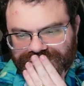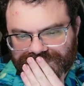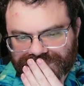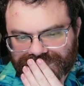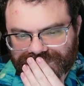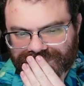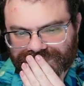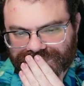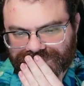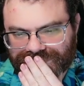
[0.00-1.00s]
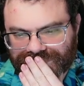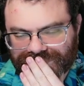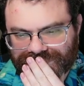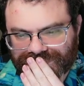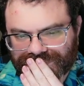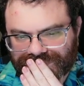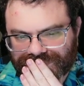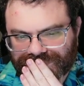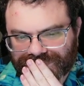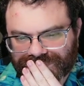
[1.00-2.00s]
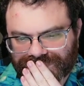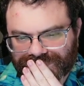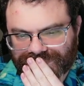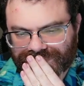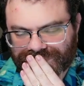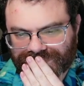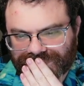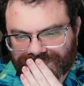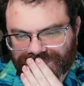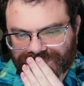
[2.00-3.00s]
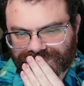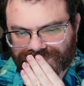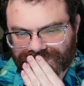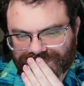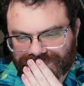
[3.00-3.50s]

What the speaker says: Nothing is said.